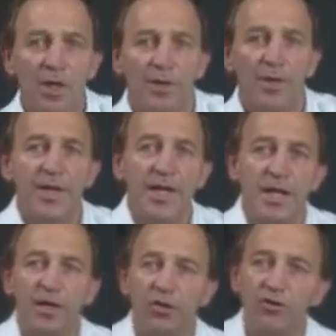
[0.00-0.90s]
The
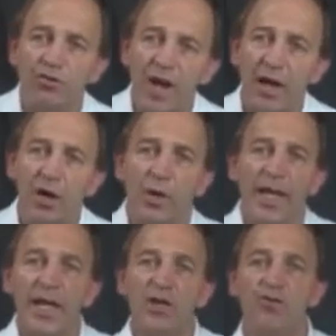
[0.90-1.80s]
knee is a shallow
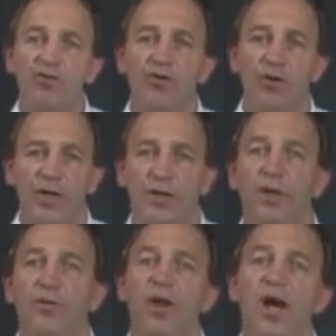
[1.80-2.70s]
hinge joint
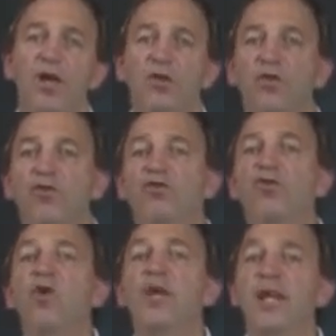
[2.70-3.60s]
that relies on
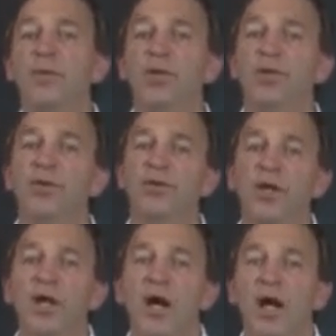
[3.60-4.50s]
strong ligaments
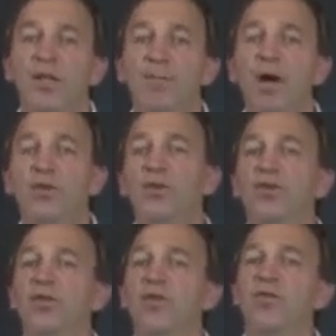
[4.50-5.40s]
and the
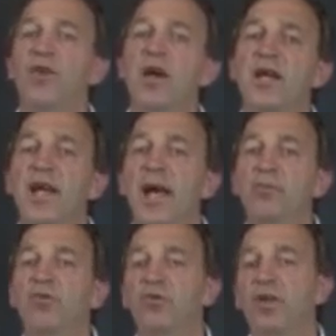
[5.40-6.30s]
muscles of the thigh and
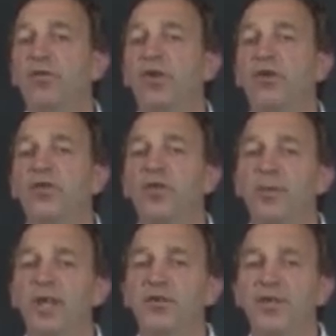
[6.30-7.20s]
hamstring for its
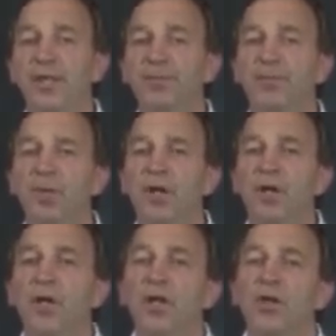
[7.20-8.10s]
stability.
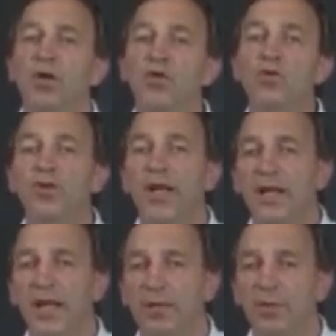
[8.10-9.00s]
The
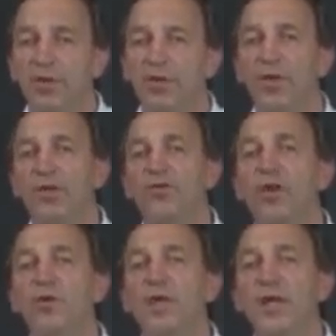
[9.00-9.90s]
cruciate ligaments that are
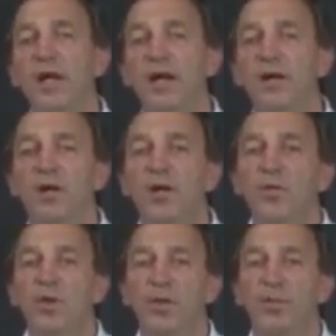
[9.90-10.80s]
shown here,
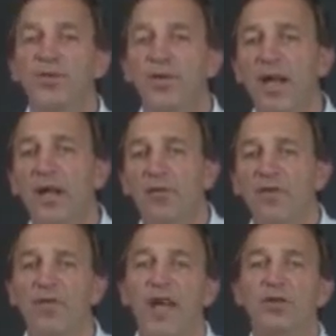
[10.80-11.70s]
with the patella
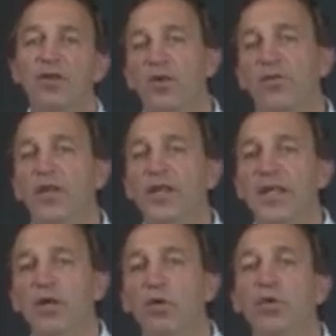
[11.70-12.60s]
reflected off the
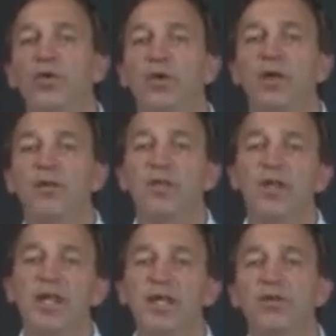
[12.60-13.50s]
knee, also give the
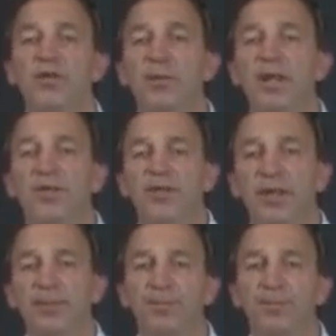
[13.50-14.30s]
knee stability.